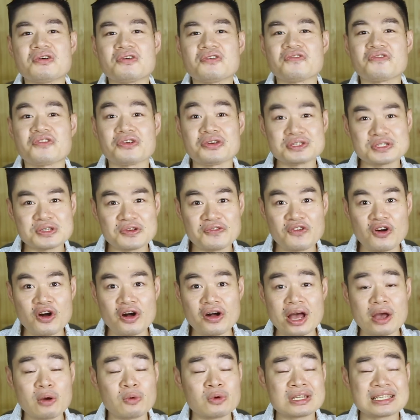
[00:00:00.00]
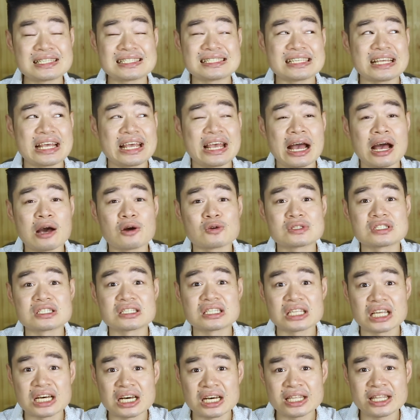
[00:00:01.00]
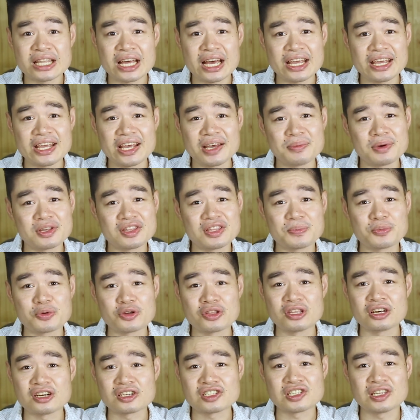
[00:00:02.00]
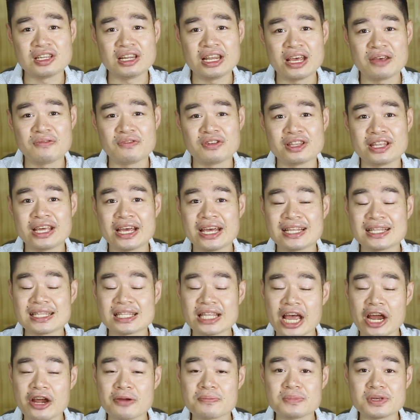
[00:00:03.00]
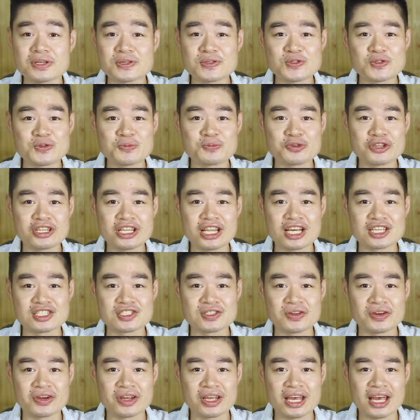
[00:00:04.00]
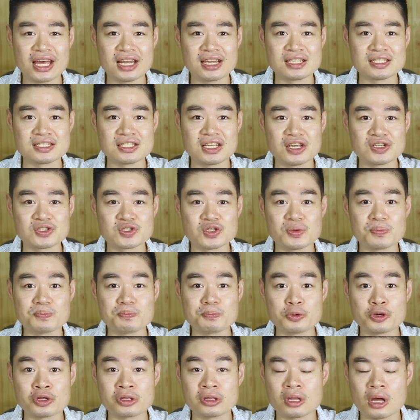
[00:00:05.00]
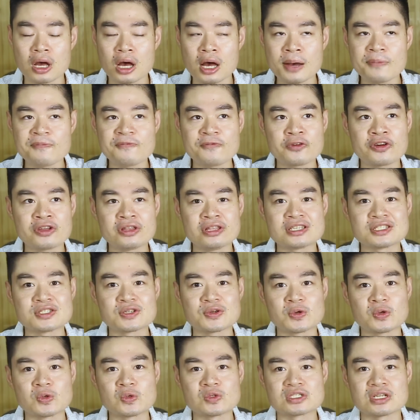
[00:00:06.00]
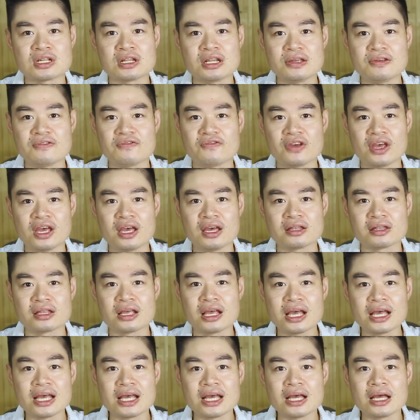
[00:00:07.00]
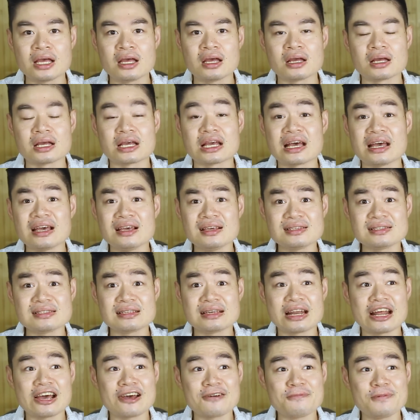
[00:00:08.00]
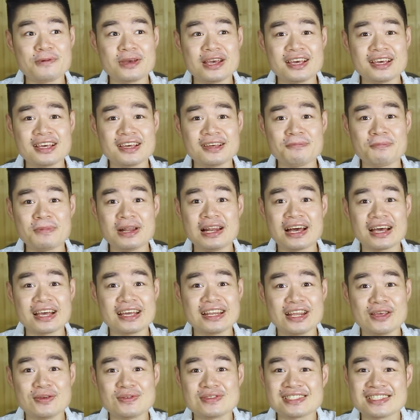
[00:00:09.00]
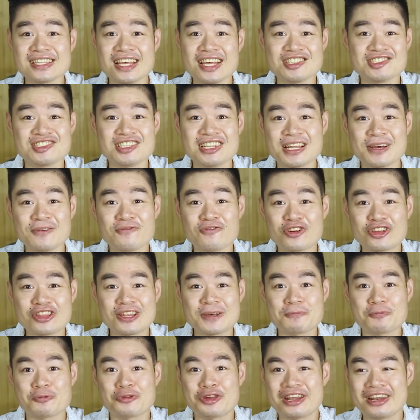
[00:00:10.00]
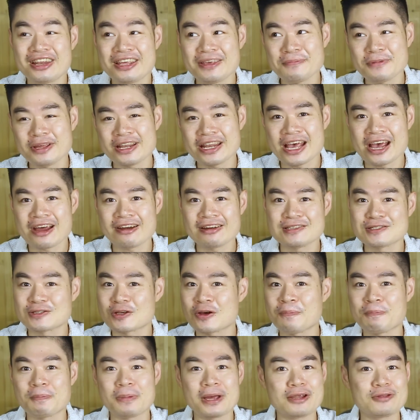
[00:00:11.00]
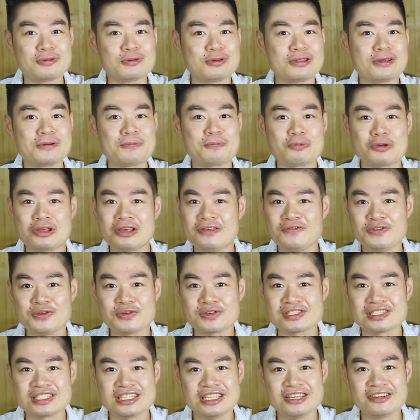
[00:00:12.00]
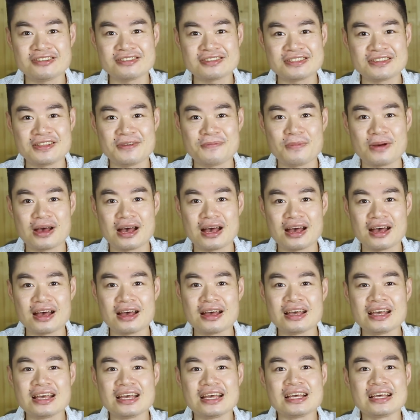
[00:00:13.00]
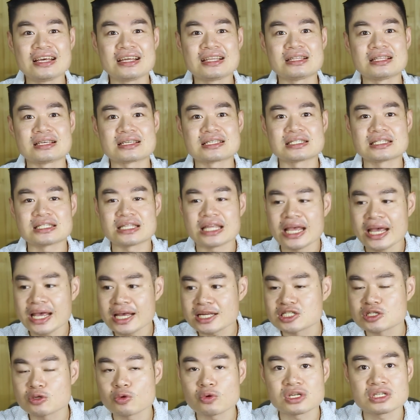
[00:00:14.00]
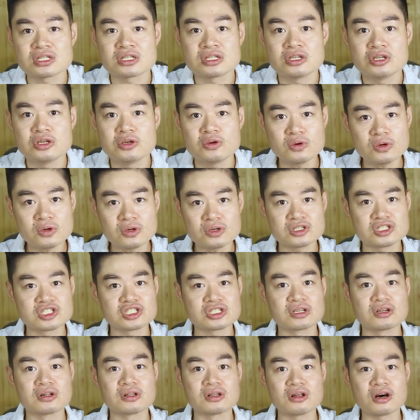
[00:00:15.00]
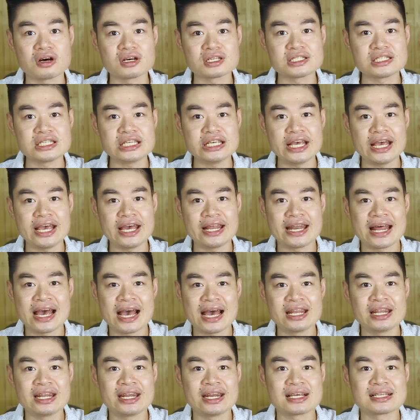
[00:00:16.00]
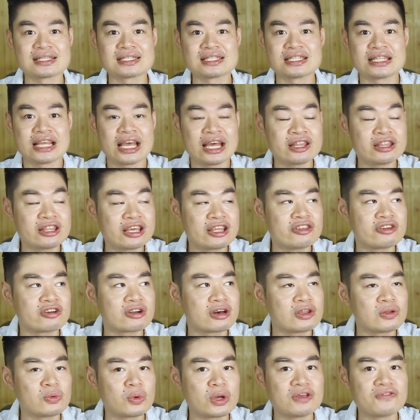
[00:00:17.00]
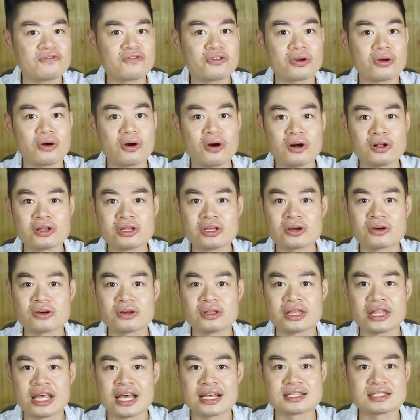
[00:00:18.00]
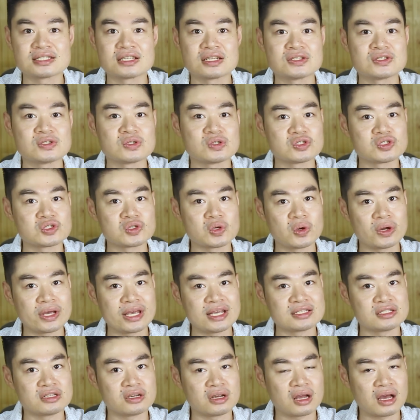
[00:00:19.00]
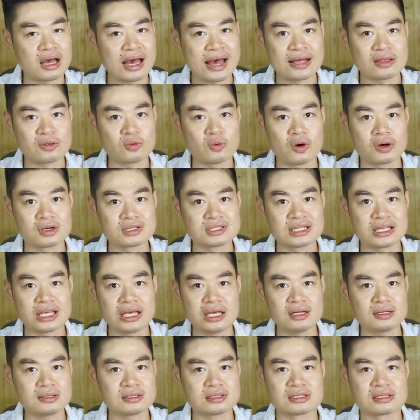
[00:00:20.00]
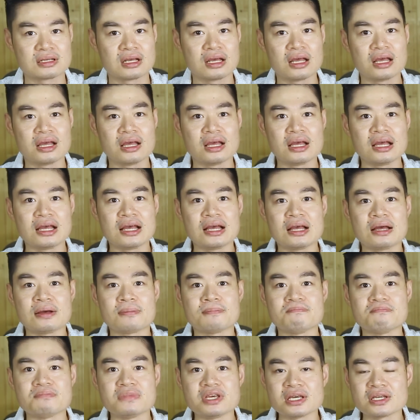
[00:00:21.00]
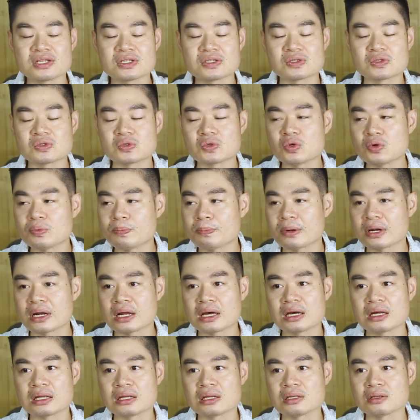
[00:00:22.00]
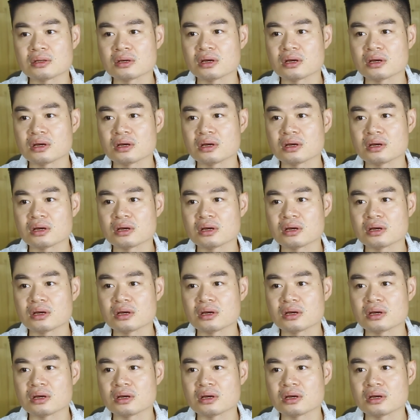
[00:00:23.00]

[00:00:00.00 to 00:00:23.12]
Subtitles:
First of all, I want to say how stunned I am at the production level the entire Miss Supranational organization put up for this crucial event. Guys, grabe, malaki na yung stage nila for the preliminaries compared to their previous years, diba? The stage was huge, glossy, and had an extended runway for all the contestants to showcase their catwalk skills. Miss Supra,